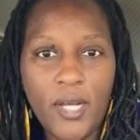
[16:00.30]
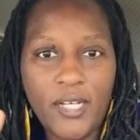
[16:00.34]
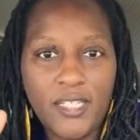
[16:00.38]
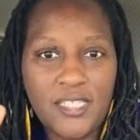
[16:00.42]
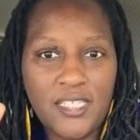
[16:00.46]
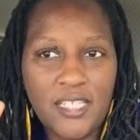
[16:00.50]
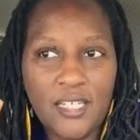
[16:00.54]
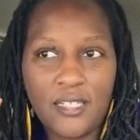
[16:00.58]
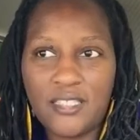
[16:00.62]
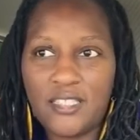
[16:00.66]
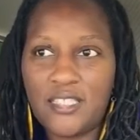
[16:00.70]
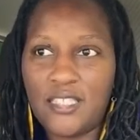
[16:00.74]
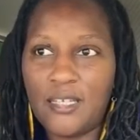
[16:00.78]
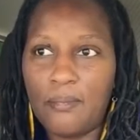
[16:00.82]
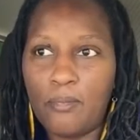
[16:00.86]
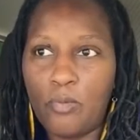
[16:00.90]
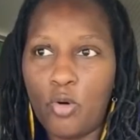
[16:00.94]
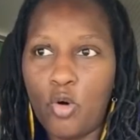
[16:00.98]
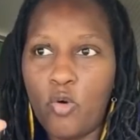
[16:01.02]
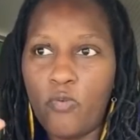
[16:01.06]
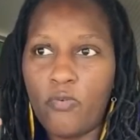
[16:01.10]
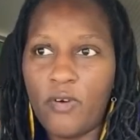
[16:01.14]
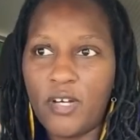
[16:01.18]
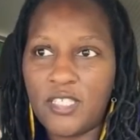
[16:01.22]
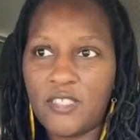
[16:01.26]
to
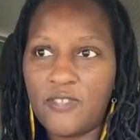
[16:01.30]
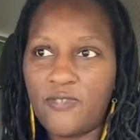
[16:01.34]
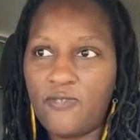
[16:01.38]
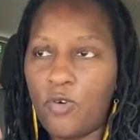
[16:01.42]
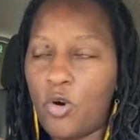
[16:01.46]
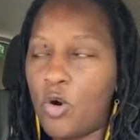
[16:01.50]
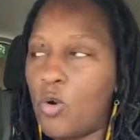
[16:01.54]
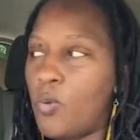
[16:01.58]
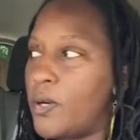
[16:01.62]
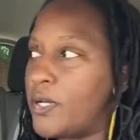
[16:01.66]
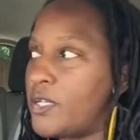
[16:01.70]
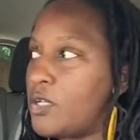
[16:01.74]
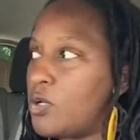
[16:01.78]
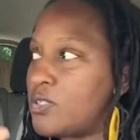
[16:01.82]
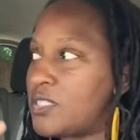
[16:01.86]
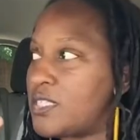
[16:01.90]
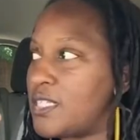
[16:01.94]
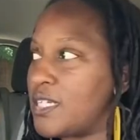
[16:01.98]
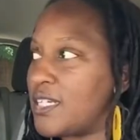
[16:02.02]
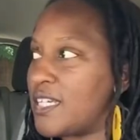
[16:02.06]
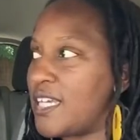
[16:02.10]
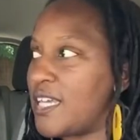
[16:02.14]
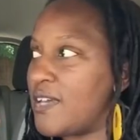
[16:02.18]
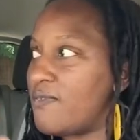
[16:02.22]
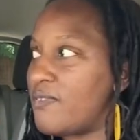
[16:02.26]
move us forward or to
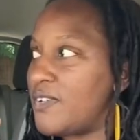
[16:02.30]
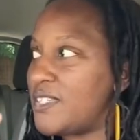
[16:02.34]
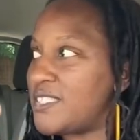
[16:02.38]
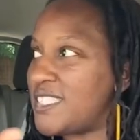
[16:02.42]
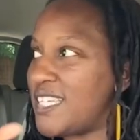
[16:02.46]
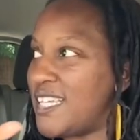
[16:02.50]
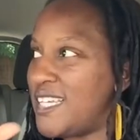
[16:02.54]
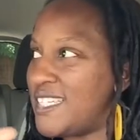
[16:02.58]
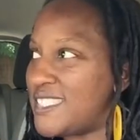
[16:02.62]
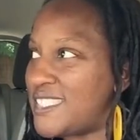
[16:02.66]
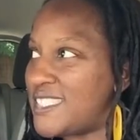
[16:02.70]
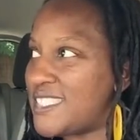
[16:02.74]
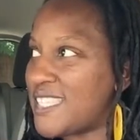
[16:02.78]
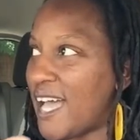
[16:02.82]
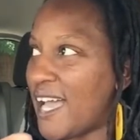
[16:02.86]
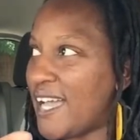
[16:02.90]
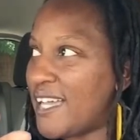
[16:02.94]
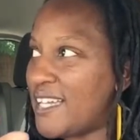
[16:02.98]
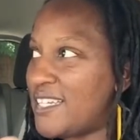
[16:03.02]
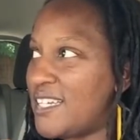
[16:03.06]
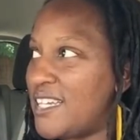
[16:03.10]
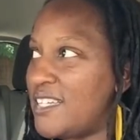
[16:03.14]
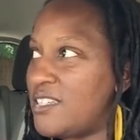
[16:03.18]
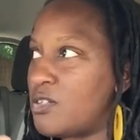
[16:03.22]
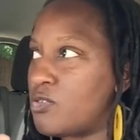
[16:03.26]
give us
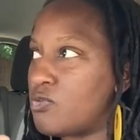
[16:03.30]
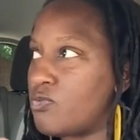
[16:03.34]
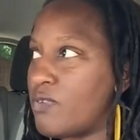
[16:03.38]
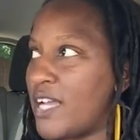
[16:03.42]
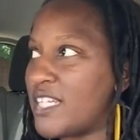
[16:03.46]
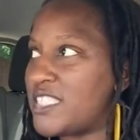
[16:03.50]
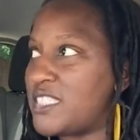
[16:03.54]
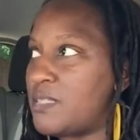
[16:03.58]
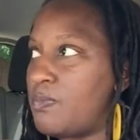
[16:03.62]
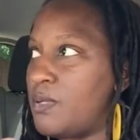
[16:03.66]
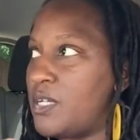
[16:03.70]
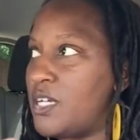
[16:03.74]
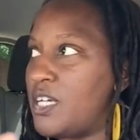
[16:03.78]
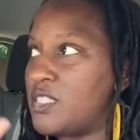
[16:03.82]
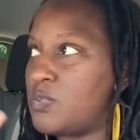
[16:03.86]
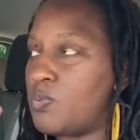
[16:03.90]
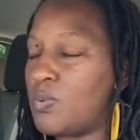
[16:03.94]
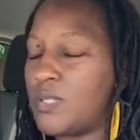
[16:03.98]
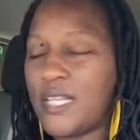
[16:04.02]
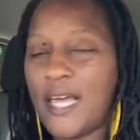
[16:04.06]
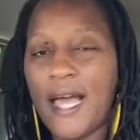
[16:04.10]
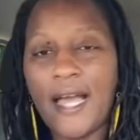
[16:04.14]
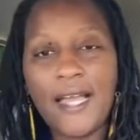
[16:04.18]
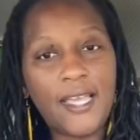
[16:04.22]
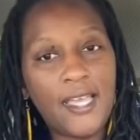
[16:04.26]
insight and direction, because we're
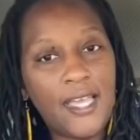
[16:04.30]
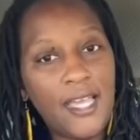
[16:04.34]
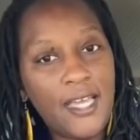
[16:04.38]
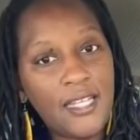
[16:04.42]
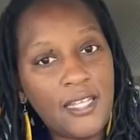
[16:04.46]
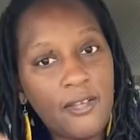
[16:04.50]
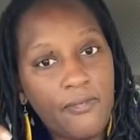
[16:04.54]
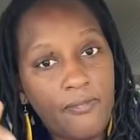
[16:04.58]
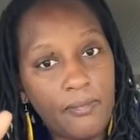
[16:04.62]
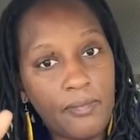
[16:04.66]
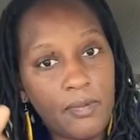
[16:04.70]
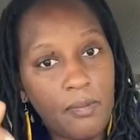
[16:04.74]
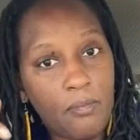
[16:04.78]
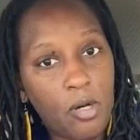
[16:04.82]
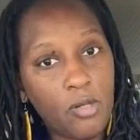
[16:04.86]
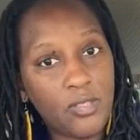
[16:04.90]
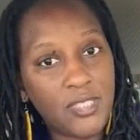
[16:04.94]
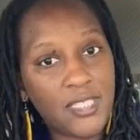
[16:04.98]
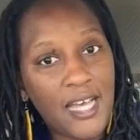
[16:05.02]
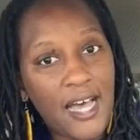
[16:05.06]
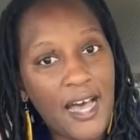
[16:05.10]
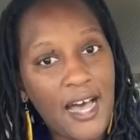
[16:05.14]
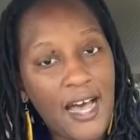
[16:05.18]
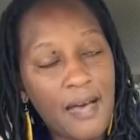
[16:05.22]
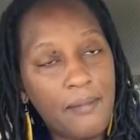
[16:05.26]
not getting it from the Most
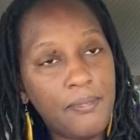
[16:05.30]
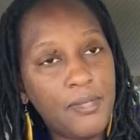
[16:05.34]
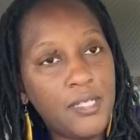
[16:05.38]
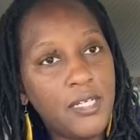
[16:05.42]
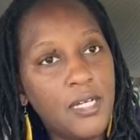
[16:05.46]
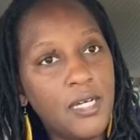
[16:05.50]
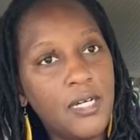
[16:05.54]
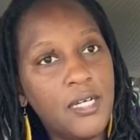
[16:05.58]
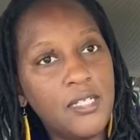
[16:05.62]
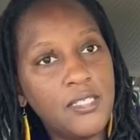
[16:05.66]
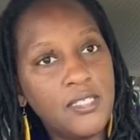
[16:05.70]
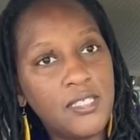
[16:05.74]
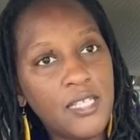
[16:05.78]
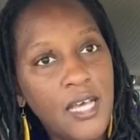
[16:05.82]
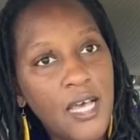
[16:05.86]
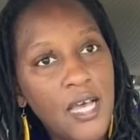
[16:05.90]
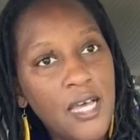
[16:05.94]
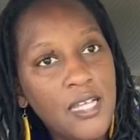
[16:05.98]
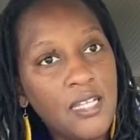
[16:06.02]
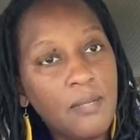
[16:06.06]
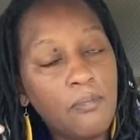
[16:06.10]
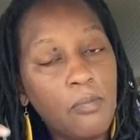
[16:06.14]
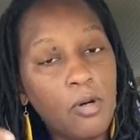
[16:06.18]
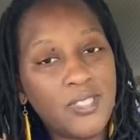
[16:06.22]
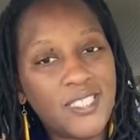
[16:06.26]
High, because
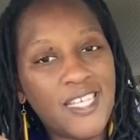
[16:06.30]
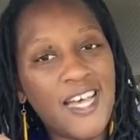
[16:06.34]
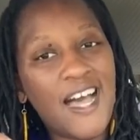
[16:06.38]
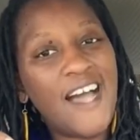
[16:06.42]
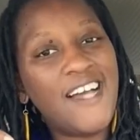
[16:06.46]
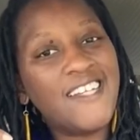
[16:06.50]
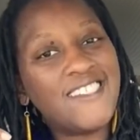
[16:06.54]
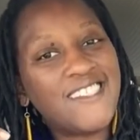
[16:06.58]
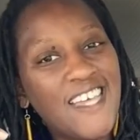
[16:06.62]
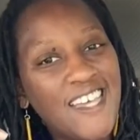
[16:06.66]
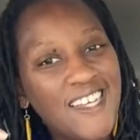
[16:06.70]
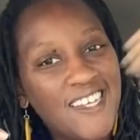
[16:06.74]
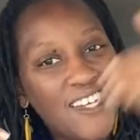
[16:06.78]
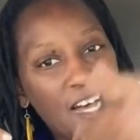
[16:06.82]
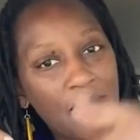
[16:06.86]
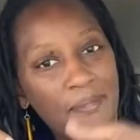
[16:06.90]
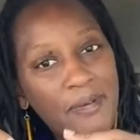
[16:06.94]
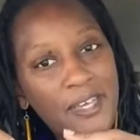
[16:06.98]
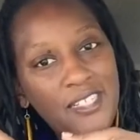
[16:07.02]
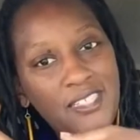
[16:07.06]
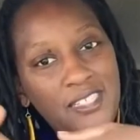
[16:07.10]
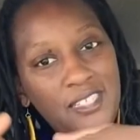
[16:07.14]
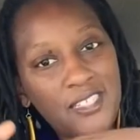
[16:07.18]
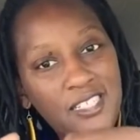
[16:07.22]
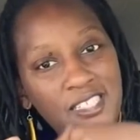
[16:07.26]
the Most High is like, come
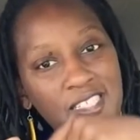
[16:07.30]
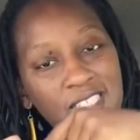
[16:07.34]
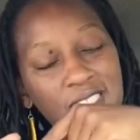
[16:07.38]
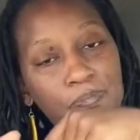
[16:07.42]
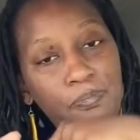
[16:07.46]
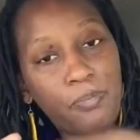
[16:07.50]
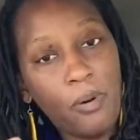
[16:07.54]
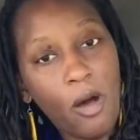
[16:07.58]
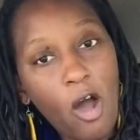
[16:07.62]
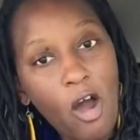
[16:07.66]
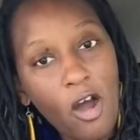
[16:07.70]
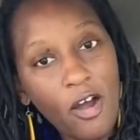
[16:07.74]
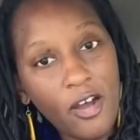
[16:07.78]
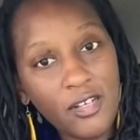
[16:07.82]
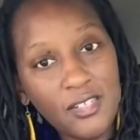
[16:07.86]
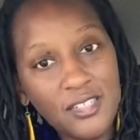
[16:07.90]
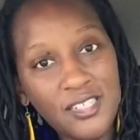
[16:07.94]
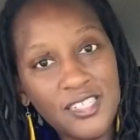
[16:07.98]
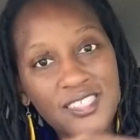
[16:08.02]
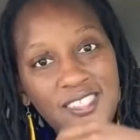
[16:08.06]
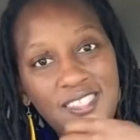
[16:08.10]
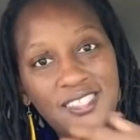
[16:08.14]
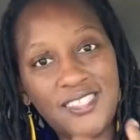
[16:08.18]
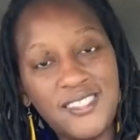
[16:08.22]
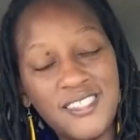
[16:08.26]
here to this part
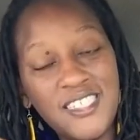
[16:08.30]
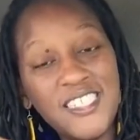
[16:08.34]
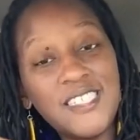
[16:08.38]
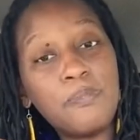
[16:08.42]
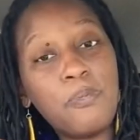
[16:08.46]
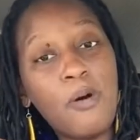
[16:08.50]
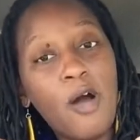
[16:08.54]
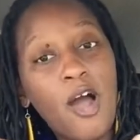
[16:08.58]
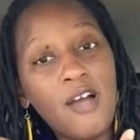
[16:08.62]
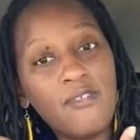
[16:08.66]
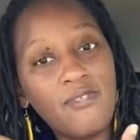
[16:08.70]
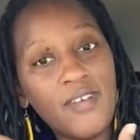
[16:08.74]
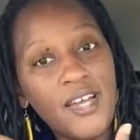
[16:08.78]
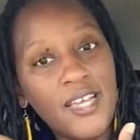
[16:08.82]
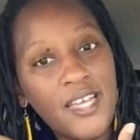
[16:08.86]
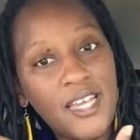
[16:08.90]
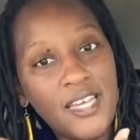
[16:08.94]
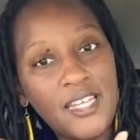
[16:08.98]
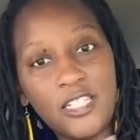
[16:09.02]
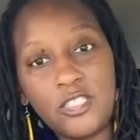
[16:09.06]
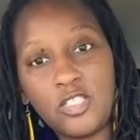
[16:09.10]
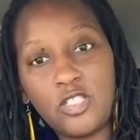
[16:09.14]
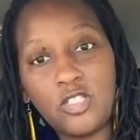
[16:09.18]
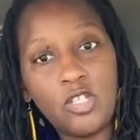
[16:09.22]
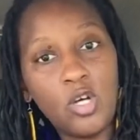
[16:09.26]
part right here
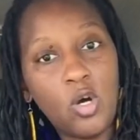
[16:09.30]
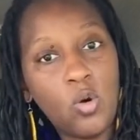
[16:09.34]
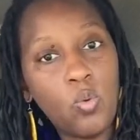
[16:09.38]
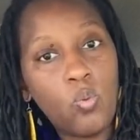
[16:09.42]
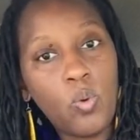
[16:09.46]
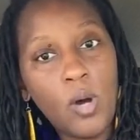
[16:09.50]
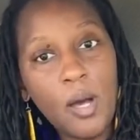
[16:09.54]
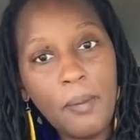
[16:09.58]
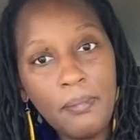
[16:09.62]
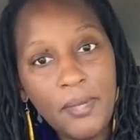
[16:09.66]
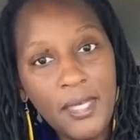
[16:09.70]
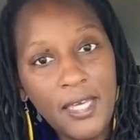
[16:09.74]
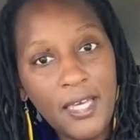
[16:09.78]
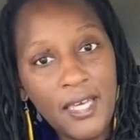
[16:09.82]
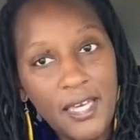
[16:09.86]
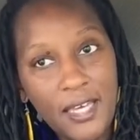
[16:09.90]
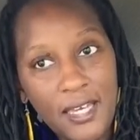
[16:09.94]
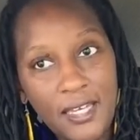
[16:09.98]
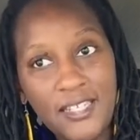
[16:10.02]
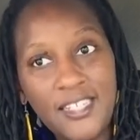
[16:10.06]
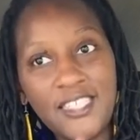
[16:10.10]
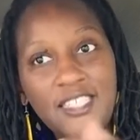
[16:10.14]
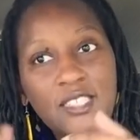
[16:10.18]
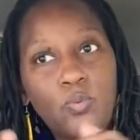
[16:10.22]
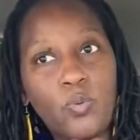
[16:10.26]
that you don't want me
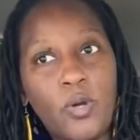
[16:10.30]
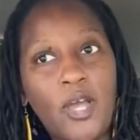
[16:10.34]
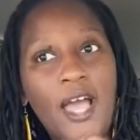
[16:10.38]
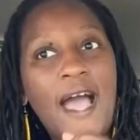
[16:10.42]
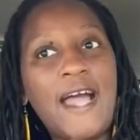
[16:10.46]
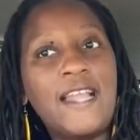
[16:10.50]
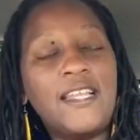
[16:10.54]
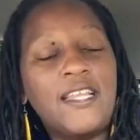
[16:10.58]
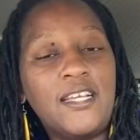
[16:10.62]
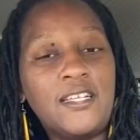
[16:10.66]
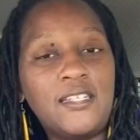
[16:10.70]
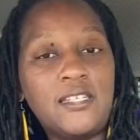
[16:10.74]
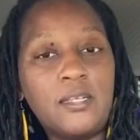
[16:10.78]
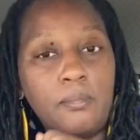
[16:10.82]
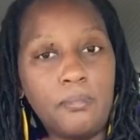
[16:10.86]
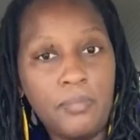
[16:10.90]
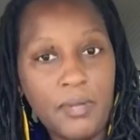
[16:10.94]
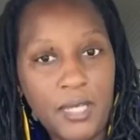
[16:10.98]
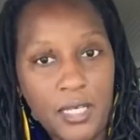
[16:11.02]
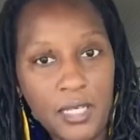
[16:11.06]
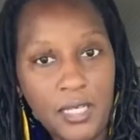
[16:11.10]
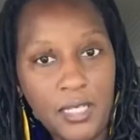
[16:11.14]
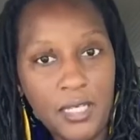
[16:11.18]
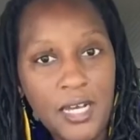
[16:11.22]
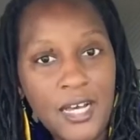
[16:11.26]
in is where I need to
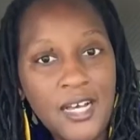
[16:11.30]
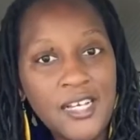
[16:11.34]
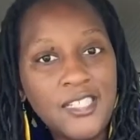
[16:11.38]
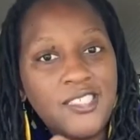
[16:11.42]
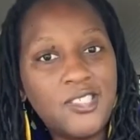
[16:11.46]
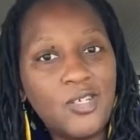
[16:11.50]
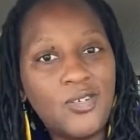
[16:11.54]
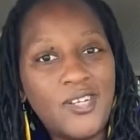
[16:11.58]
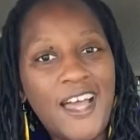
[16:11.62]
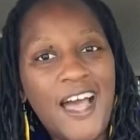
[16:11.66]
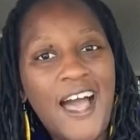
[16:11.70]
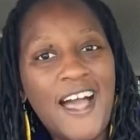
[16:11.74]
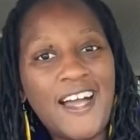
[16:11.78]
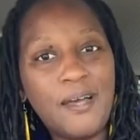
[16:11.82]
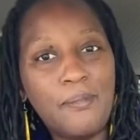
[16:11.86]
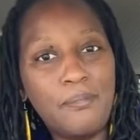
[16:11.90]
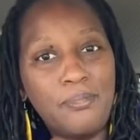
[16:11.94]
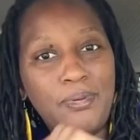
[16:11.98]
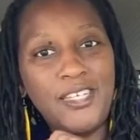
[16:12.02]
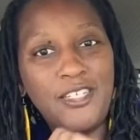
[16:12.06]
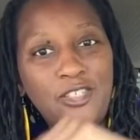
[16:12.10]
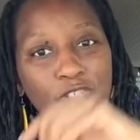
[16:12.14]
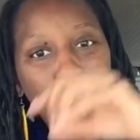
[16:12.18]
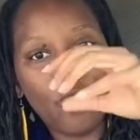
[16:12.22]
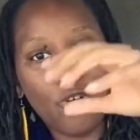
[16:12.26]
be, so that I can
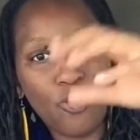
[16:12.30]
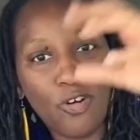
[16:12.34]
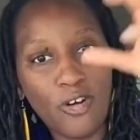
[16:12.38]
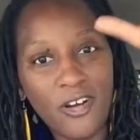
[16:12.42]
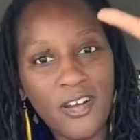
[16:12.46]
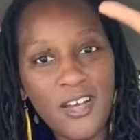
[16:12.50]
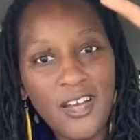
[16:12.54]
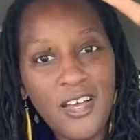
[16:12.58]
be your